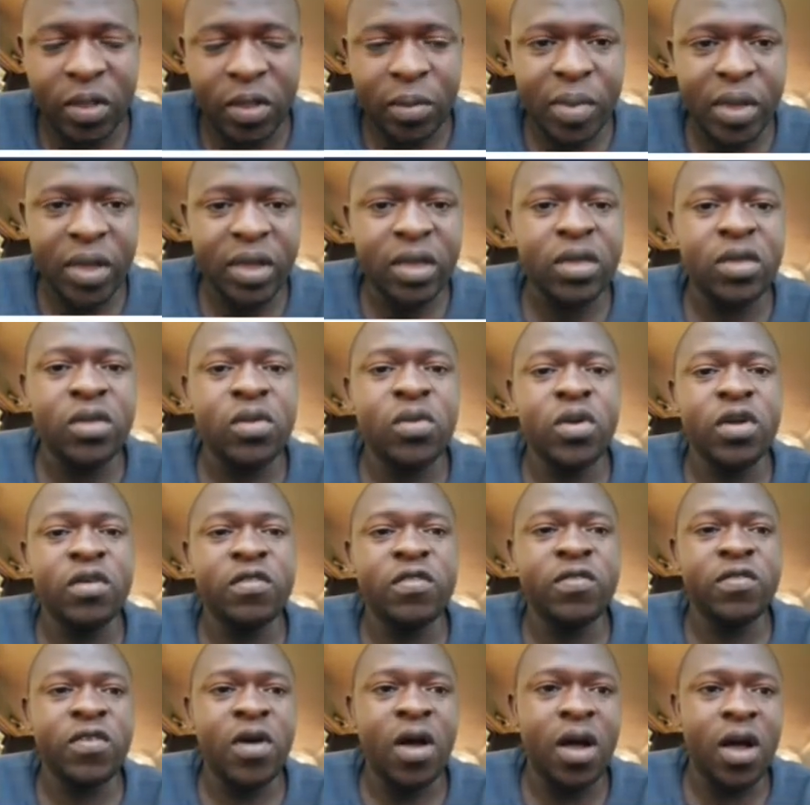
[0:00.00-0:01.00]
On the back,
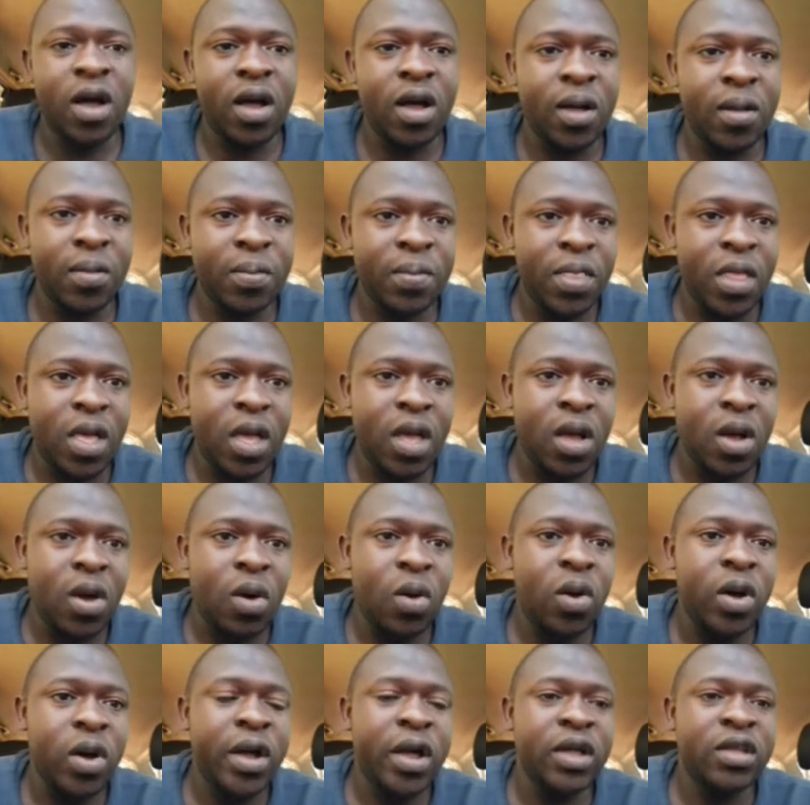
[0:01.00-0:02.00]
you have
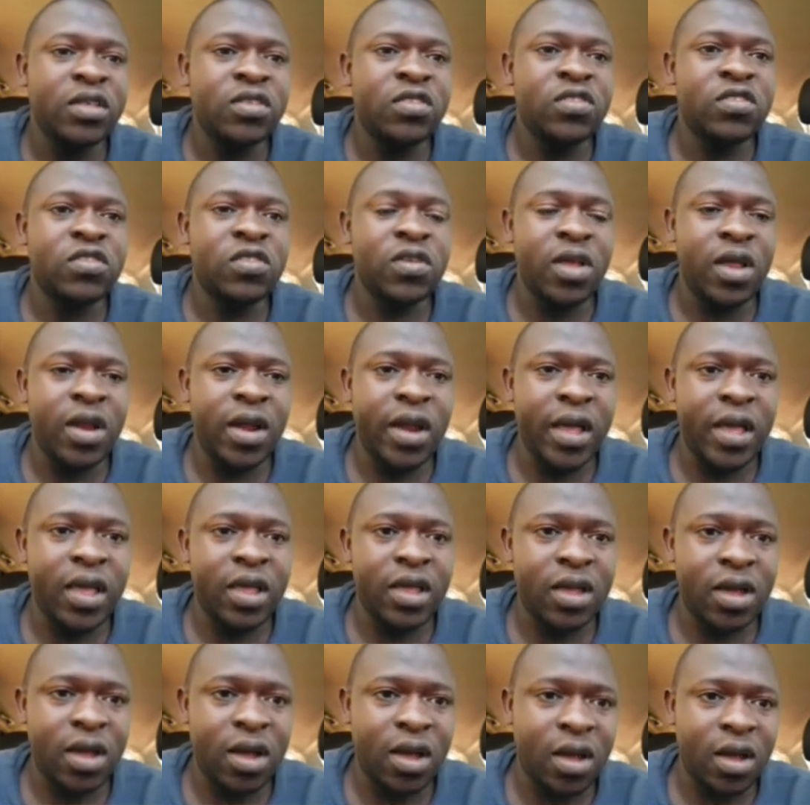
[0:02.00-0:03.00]
organs
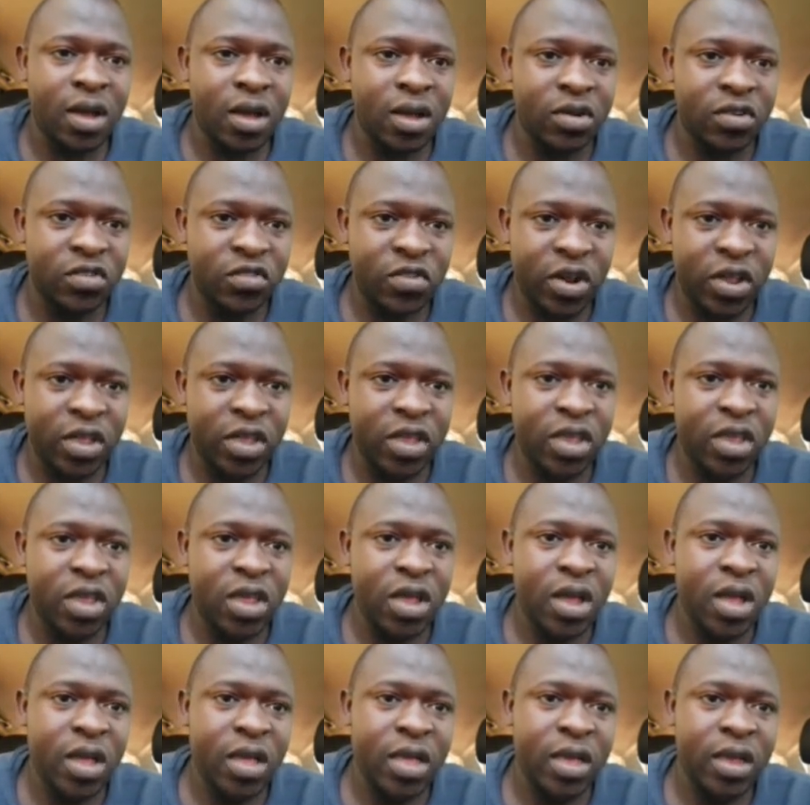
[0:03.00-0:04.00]
like
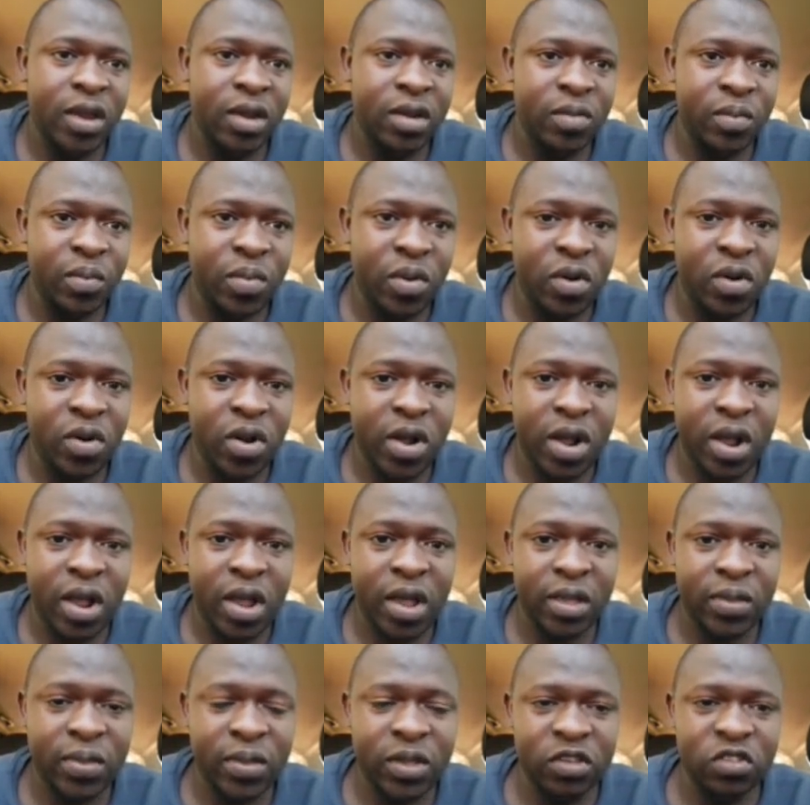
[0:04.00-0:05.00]
trachea and
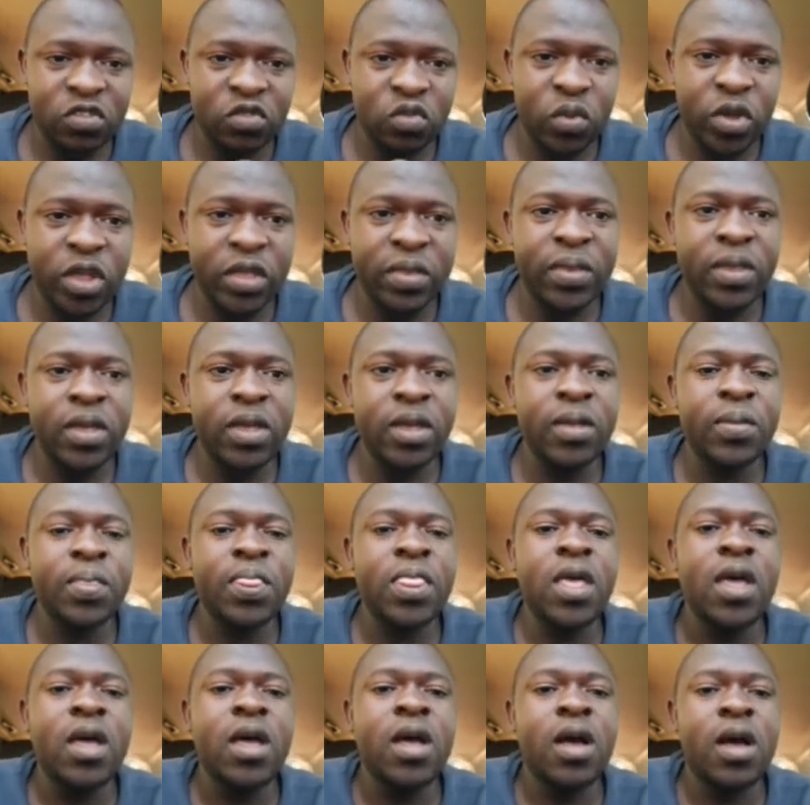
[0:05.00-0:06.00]
bronchi. That's where
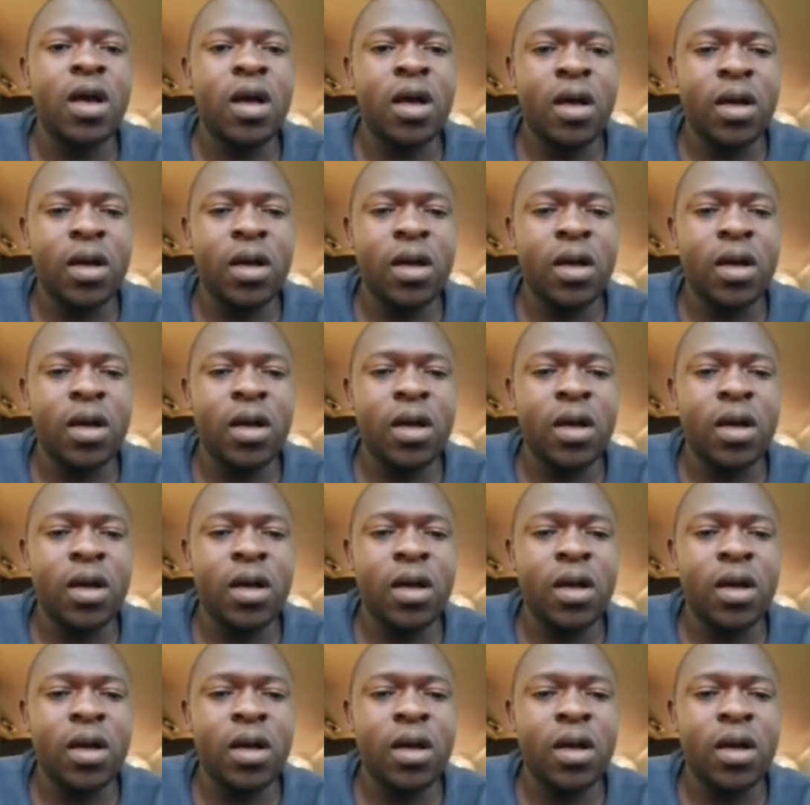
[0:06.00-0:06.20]
the